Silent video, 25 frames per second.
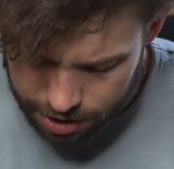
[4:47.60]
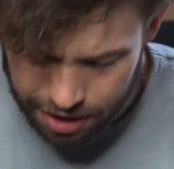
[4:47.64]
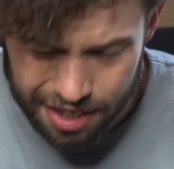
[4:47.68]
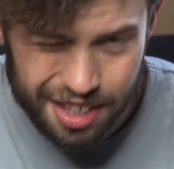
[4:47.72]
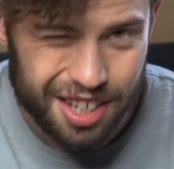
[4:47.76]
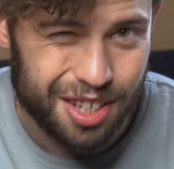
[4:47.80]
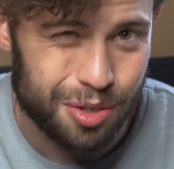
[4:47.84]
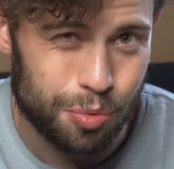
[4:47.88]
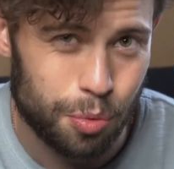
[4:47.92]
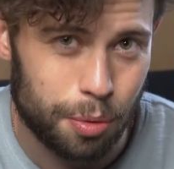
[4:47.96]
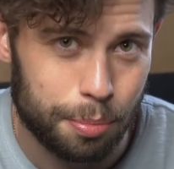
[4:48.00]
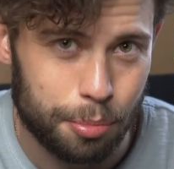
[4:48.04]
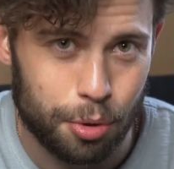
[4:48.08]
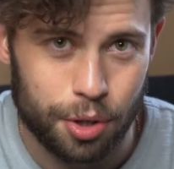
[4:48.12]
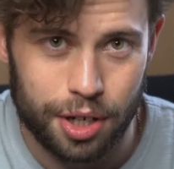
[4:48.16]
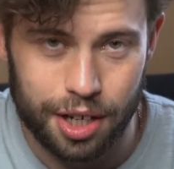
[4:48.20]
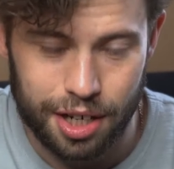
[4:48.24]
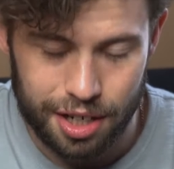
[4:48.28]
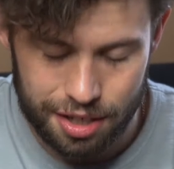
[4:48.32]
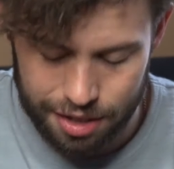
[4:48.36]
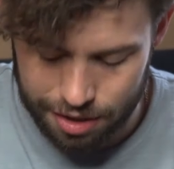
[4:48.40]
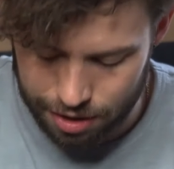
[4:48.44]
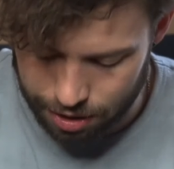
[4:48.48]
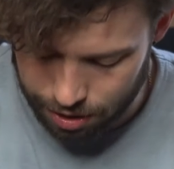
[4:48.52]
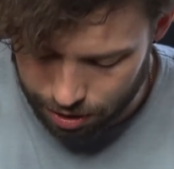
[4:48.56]
I think it's
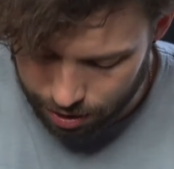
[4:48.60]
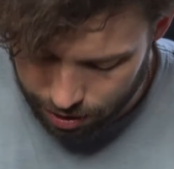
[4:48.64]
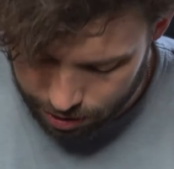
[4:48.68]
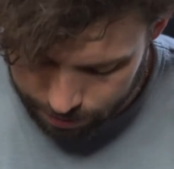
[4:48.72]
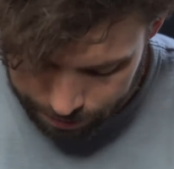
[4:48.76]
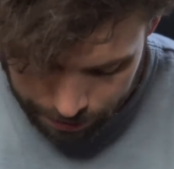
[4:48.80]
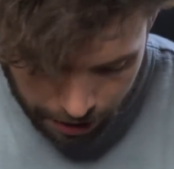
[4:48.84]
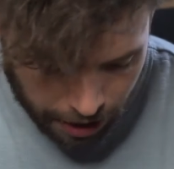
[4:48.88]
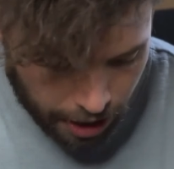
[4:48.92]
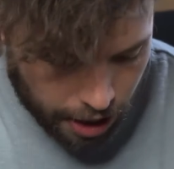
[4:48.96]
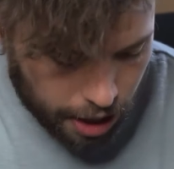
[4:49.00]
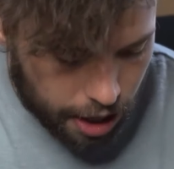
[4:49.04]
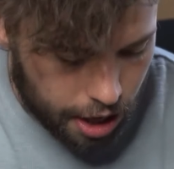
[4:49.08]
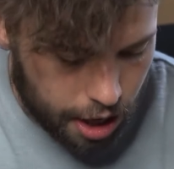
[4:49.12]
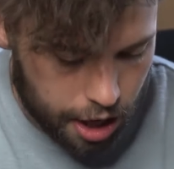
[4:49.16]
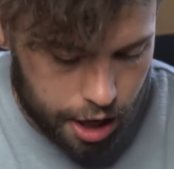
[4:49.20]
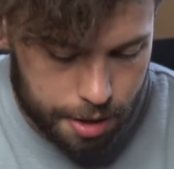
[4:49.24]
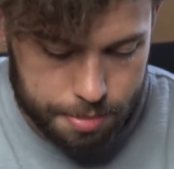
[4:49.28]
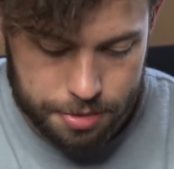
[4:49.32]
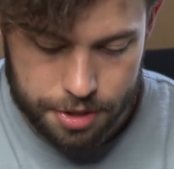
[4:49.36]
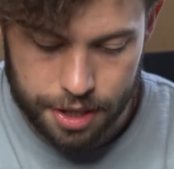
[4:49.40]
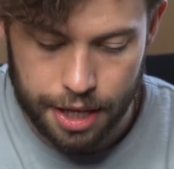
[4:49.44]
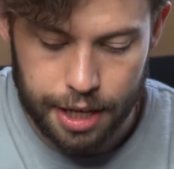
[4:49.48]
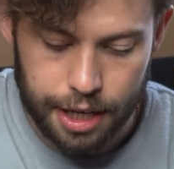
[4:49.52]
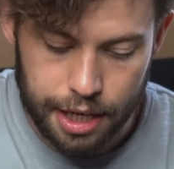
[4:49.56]
1.8, something like
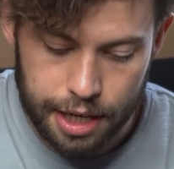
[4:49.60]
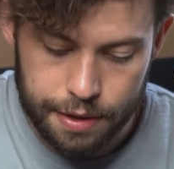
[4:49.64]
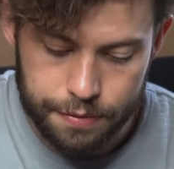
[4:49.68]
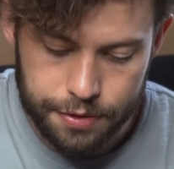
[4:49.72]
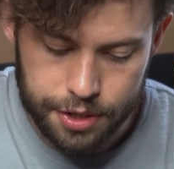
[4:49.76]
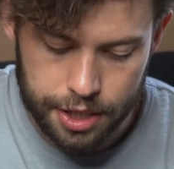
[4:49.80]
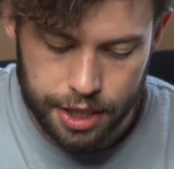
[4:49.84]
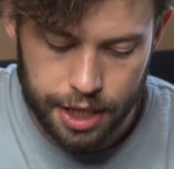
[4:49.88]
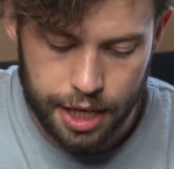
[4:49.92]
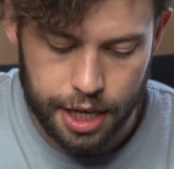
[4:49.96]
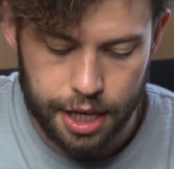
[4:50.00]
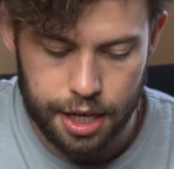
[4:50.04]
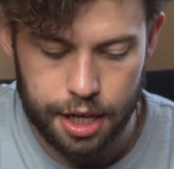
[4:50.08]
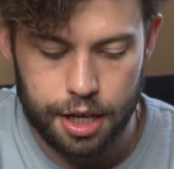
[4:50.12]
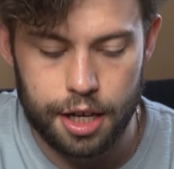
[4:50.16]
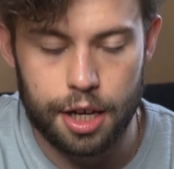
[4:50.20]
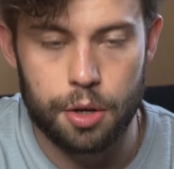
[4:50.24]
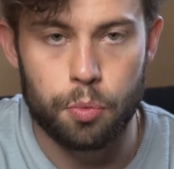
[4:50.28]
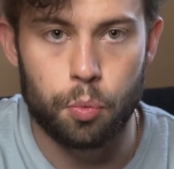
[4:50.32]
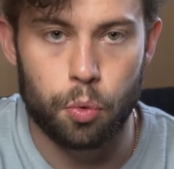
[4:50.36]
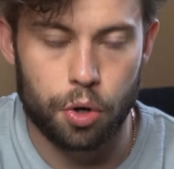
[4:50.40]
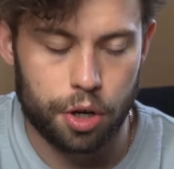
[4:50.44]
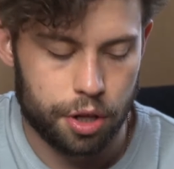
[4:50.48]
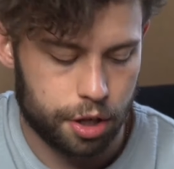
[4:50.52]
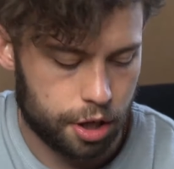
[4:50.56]
that. So that lives in here in
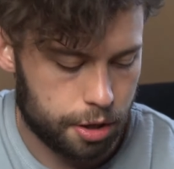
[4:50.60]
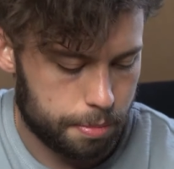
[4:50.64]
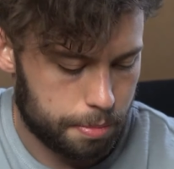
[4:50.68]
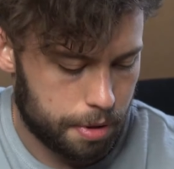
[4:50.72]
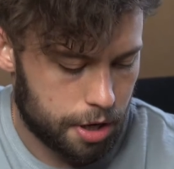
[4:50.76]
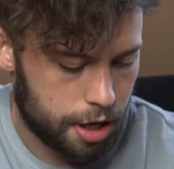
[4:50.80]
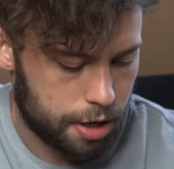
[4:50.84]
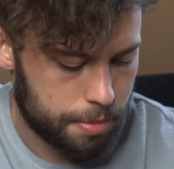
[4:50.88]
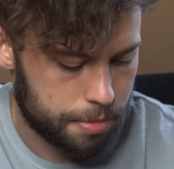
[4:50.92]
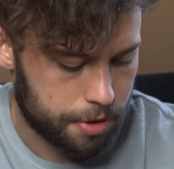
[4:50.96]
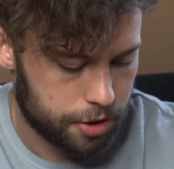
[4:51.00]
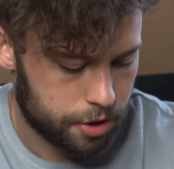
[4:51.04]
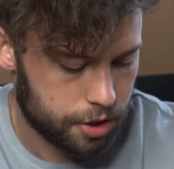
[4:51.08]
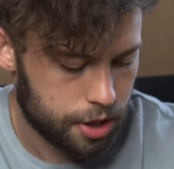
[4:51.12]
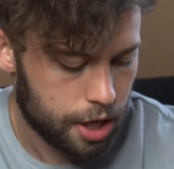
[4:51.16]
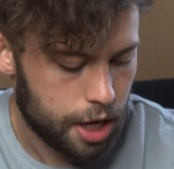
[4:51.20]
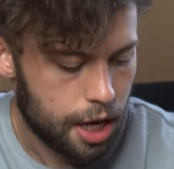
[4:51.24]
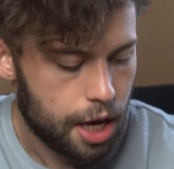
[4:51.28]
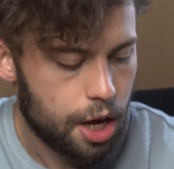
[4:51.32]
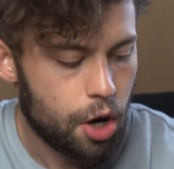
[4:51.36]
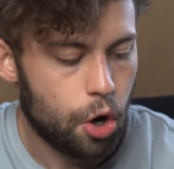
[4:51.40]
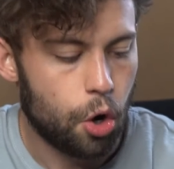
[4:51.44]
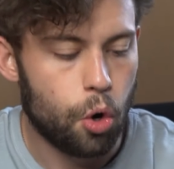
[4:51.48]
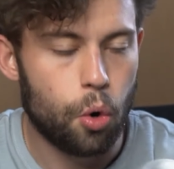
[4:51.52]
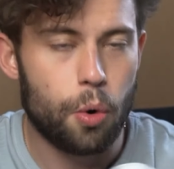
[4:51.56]
one of the compartments.
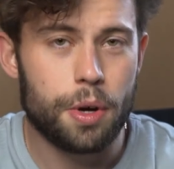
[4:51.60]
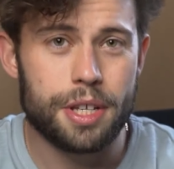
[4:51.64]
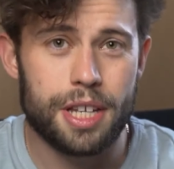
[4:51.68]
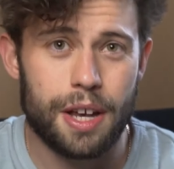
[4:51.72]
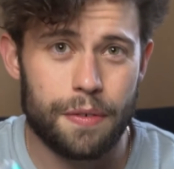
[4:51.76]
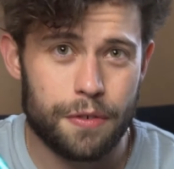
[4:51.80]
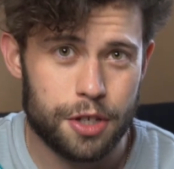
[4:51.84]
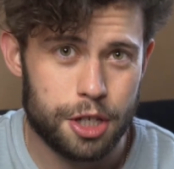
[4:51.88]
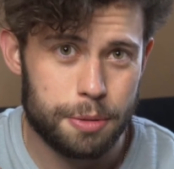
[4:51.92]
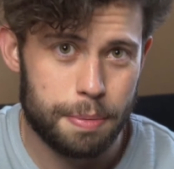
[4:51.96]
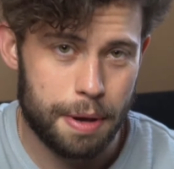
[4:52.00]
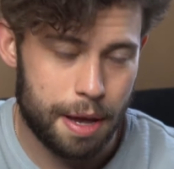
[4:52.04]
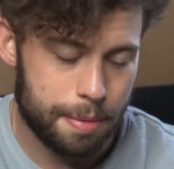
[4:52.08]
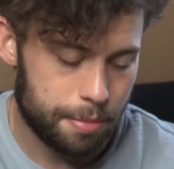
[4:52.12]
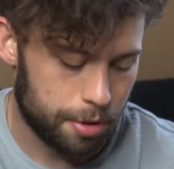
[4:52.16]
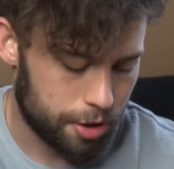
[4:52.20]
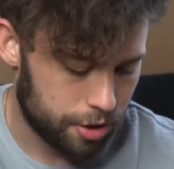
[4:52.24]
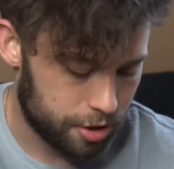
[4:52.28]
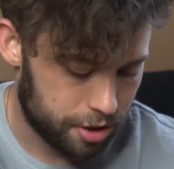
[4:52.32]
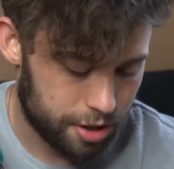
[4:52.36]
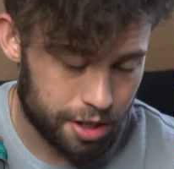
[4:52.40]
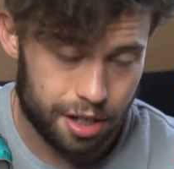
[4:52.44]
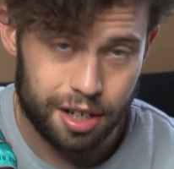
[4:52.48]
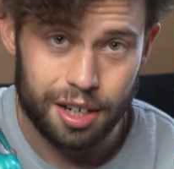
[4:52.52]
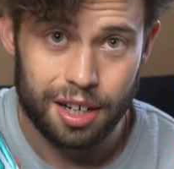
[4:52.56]
Always have a spare
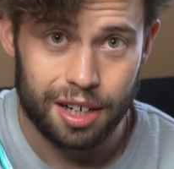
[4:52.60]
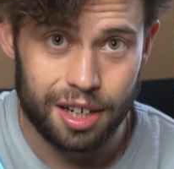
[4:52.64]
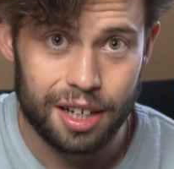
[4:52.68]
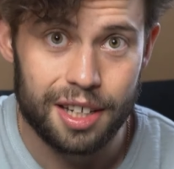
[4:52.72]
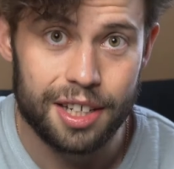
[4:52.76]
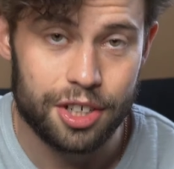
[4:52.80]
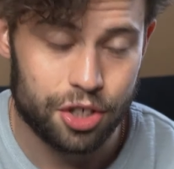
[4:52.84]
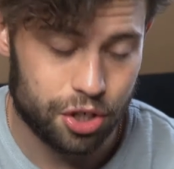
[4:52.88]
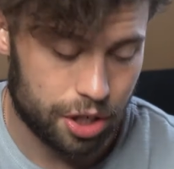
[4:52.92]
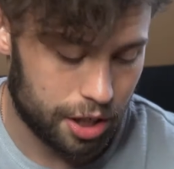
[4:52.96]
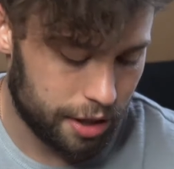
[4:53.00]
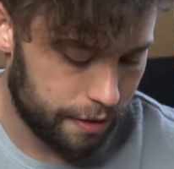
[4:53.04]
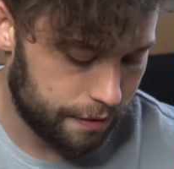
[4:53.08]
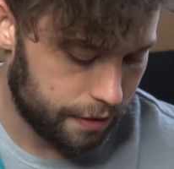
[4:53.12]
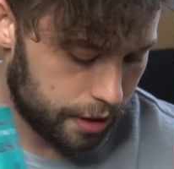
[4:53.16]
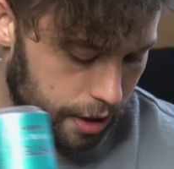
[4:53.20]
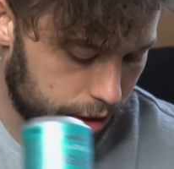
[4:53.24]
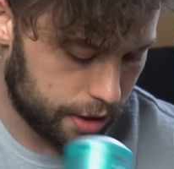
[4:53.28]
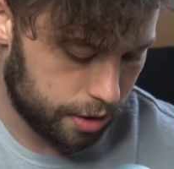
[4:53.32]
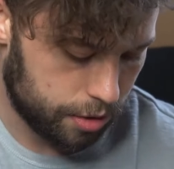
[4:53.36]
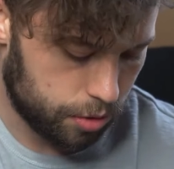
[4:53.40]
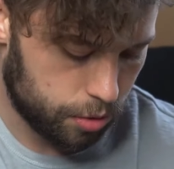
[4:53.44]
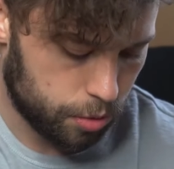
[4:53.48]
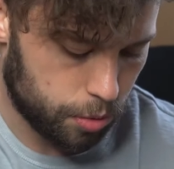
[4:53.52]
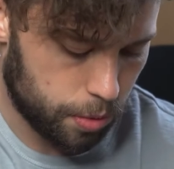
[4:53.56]
monster, literally
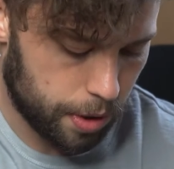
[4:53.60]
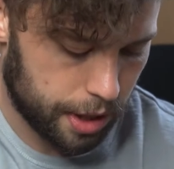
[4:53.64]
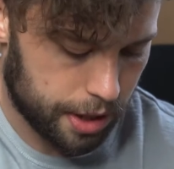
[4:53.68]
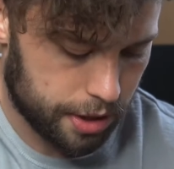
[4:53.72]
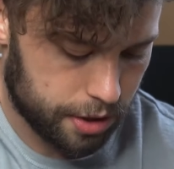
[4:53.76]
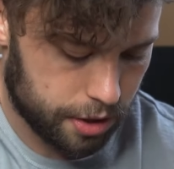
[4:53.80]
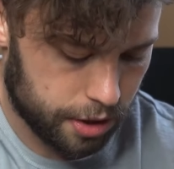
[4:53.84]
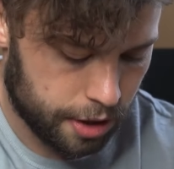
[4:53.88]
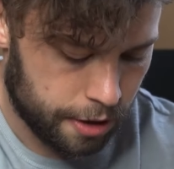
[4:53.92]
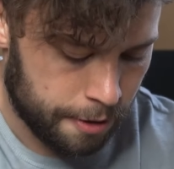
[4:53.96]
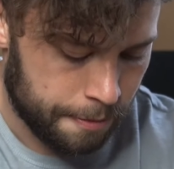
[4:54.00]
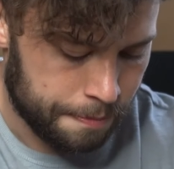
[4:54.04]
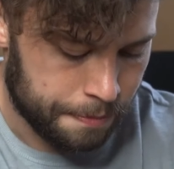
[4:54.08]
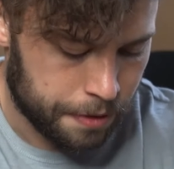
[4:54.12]
fucking always.